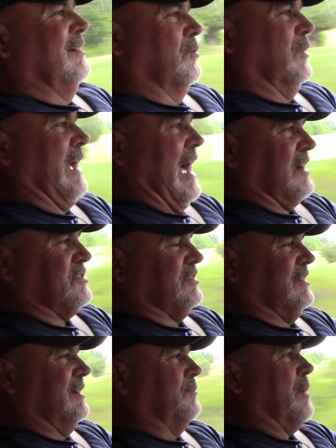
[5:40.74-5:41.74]
we
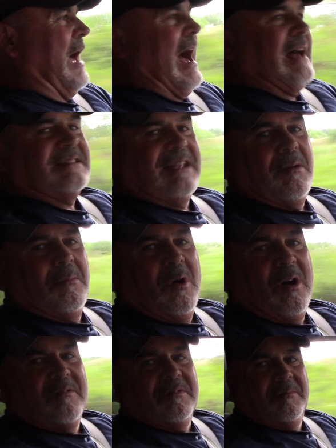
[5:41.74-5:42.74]
actually pass on
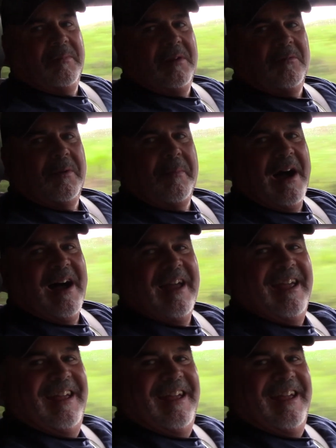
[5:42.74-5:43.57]
more of them than we buy.